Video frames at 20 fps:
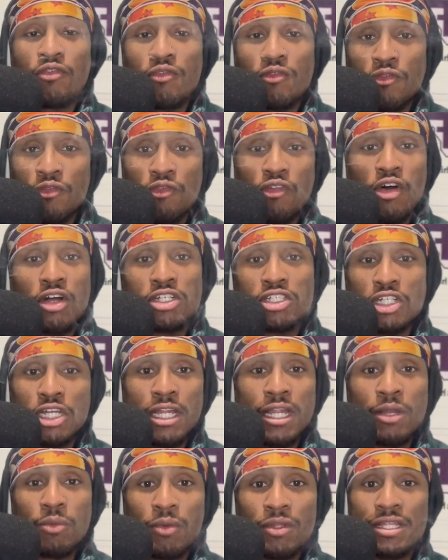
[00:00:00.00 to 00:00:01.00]

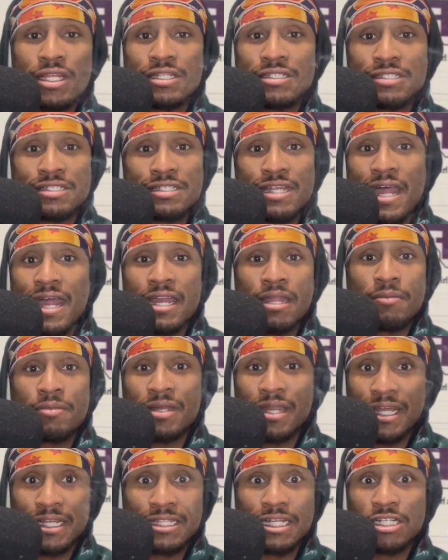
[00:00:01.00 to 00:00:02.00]
functioning within society, but
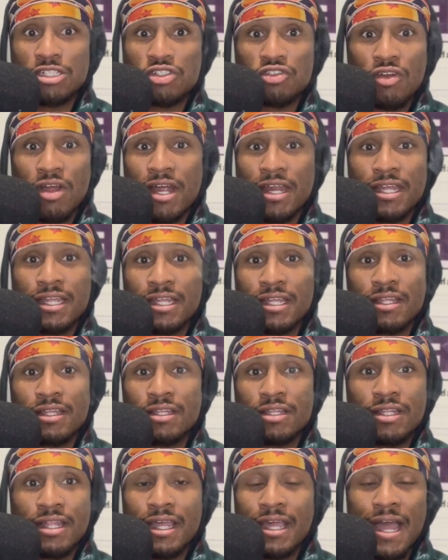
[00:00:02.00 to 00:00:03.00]
like
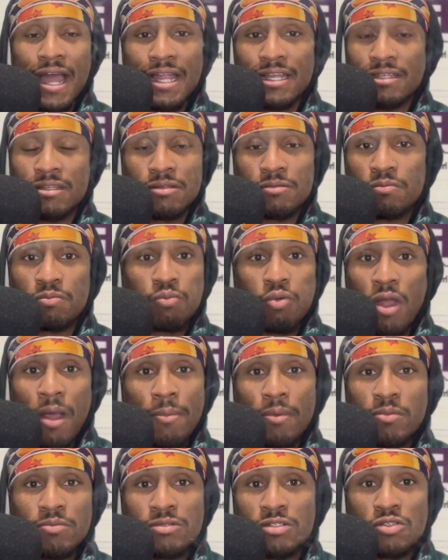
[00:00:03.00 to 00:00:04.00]
they got
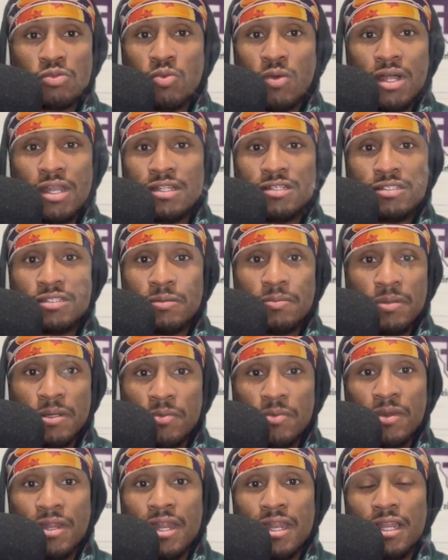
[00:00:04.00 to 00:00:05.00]
problems as well as the
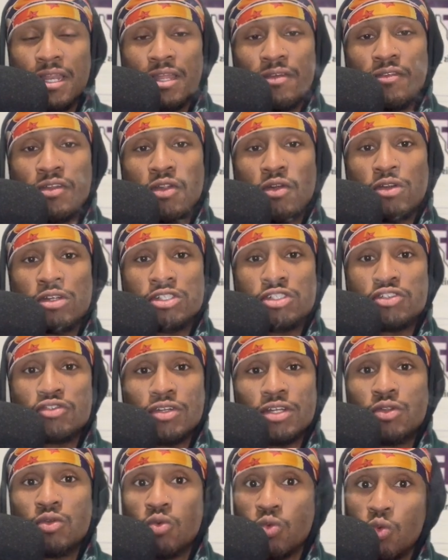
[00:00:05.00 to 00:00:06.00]
people that are living on the
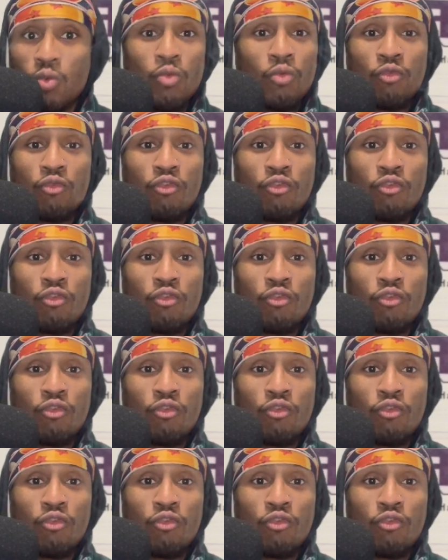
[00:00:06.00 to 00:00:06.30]
street who